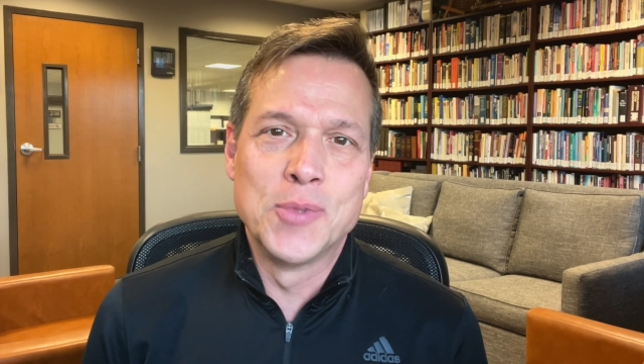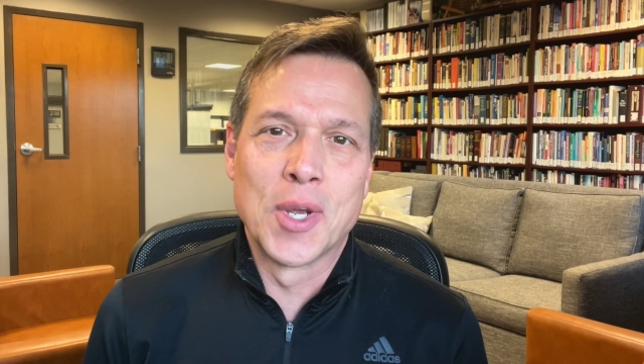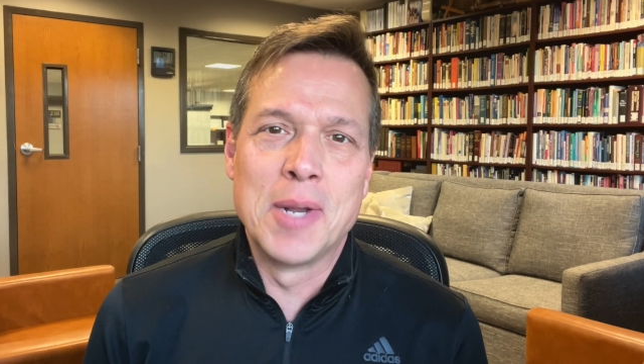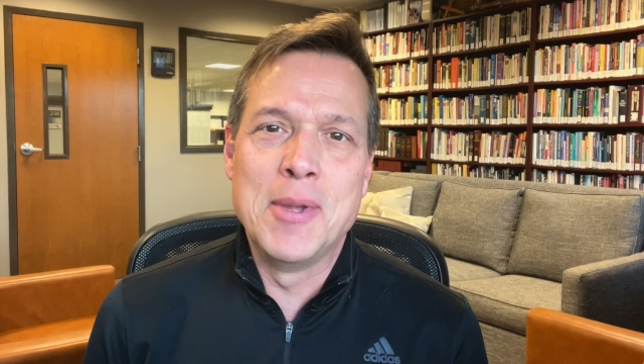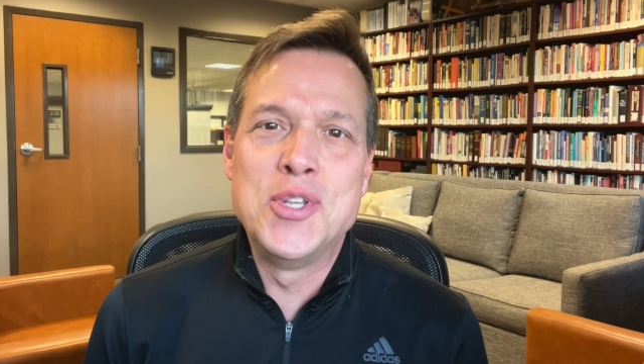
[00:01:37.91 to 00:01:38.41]
We're
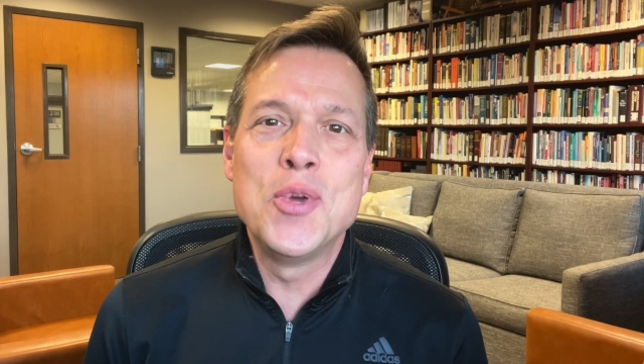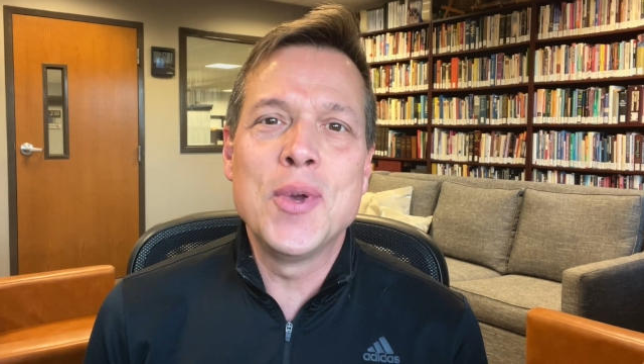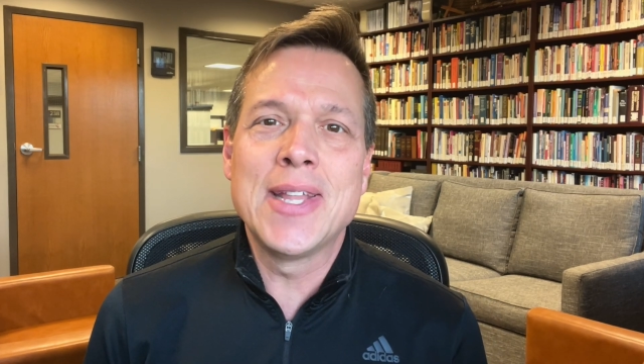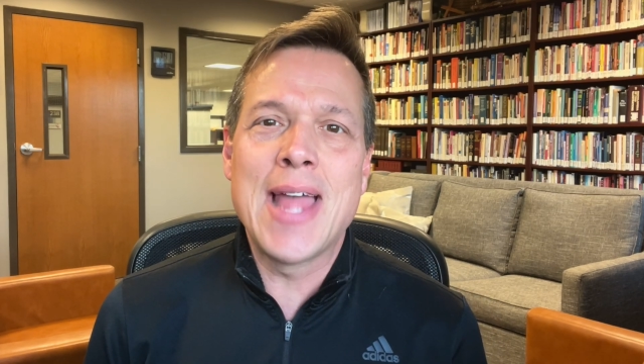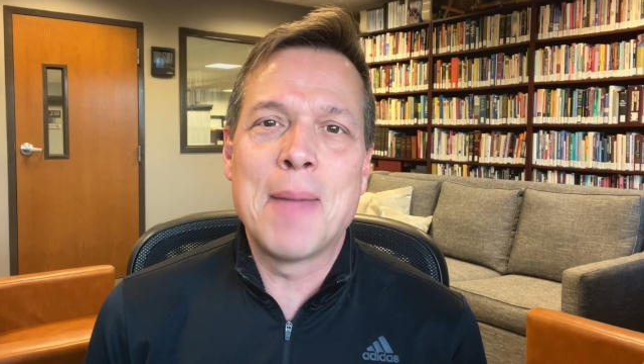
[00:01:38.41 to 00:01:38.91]
going to be
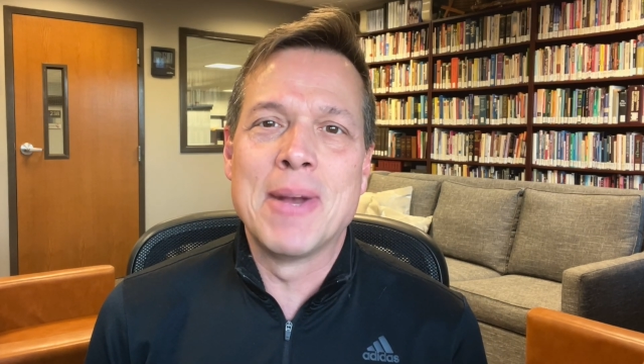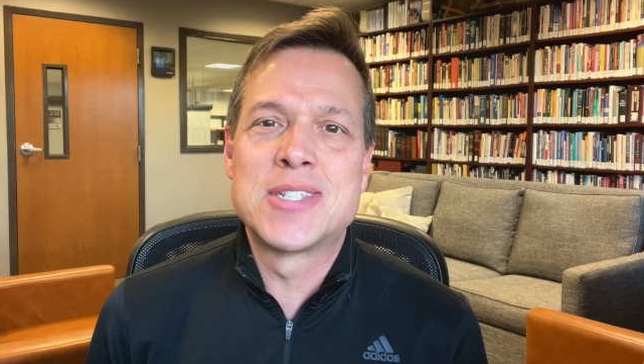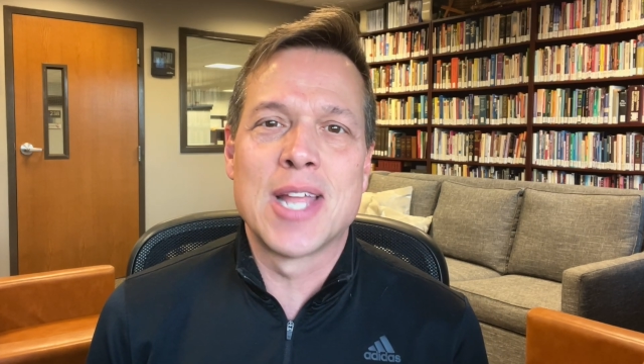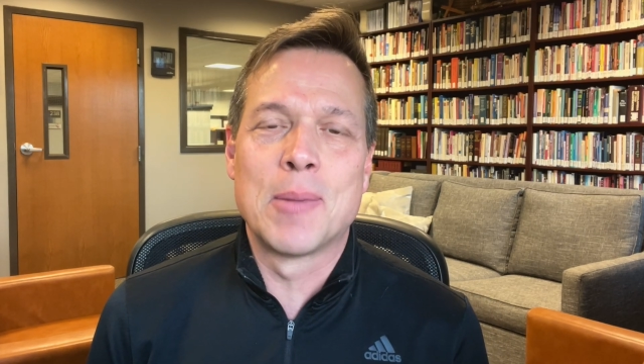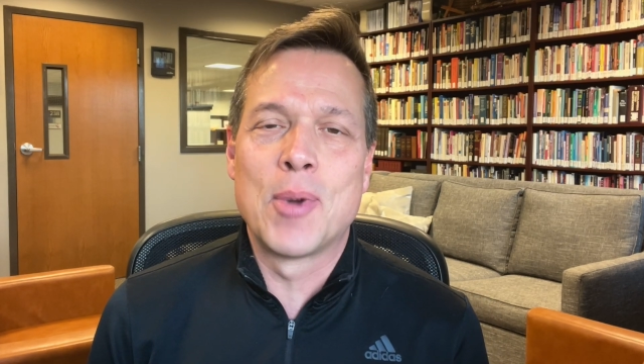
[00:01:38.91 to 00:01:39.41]
doing that by
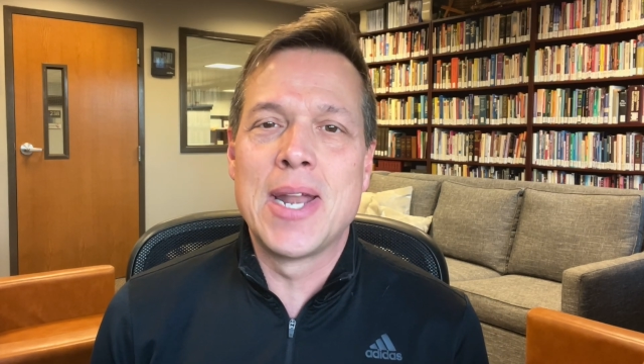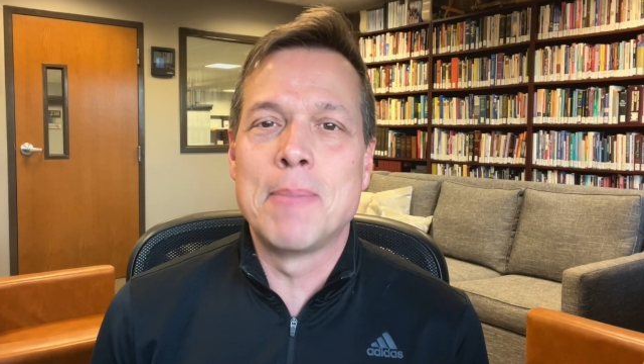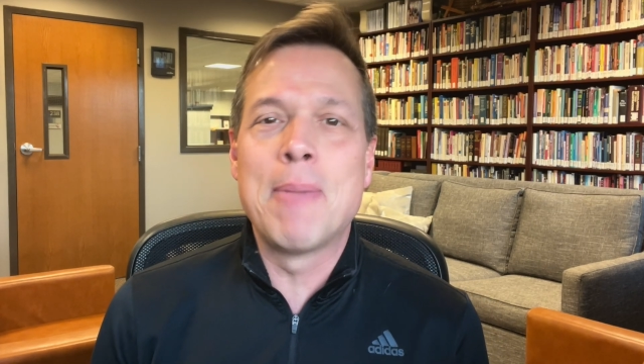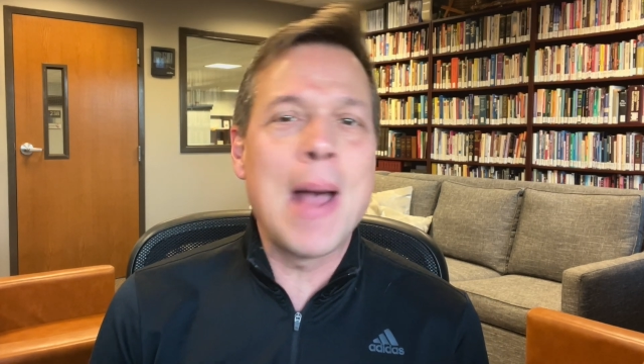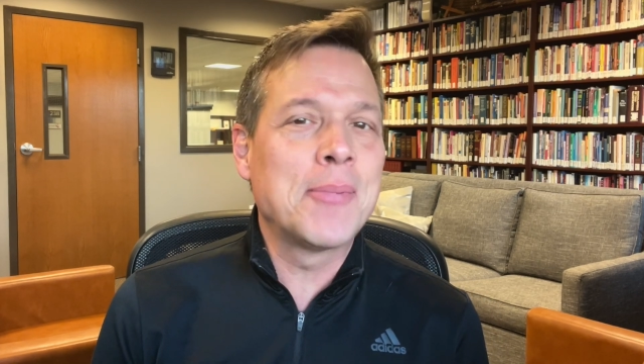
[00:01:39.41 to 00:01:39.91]
celebrating
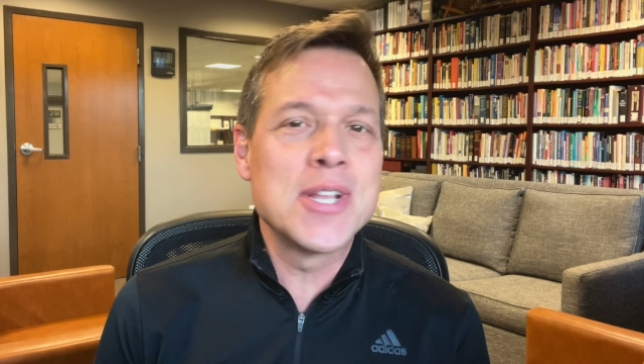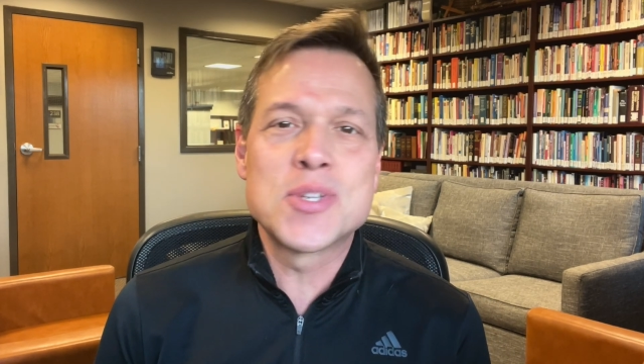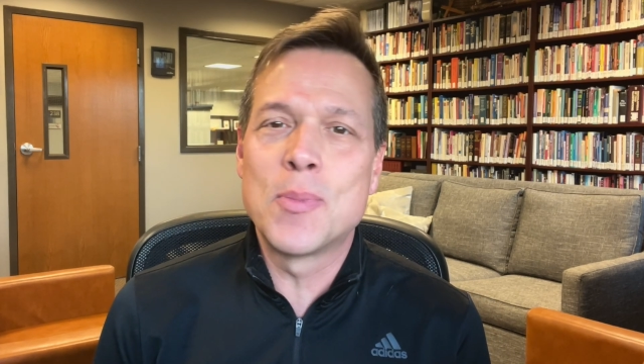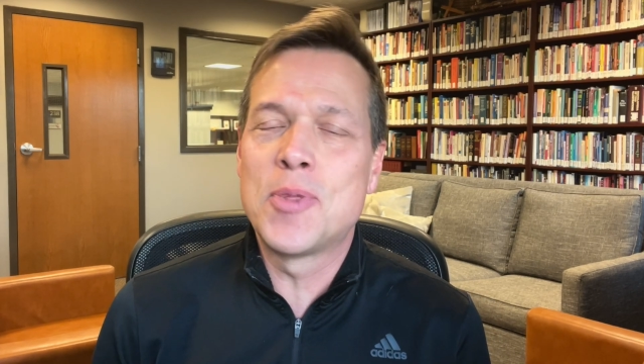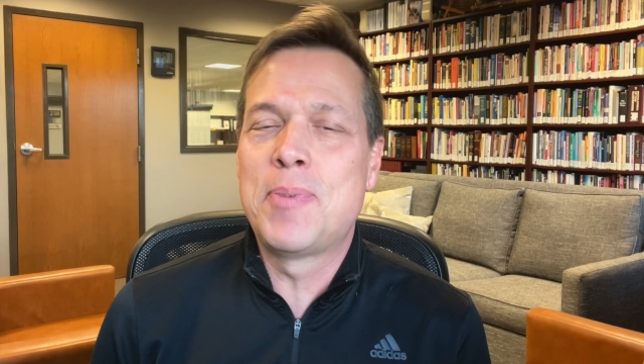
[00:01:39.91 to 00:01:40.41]

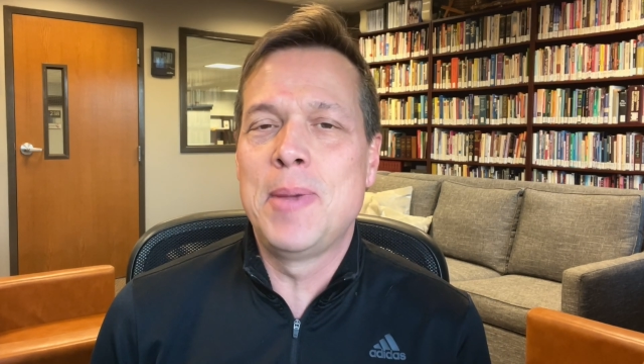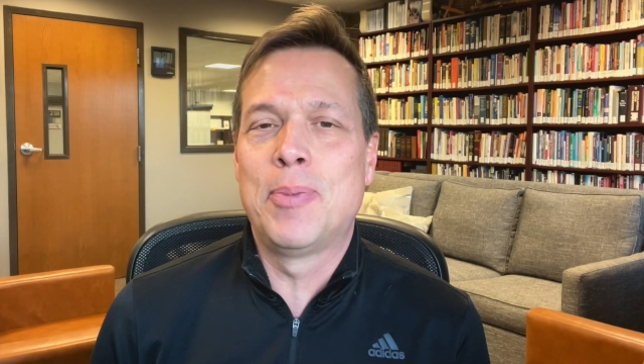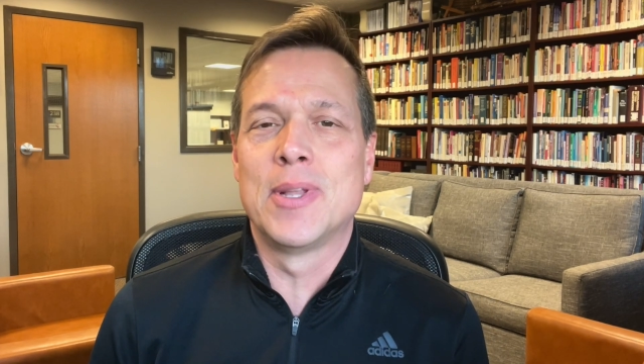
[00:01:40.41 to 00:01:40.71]
baptism with people.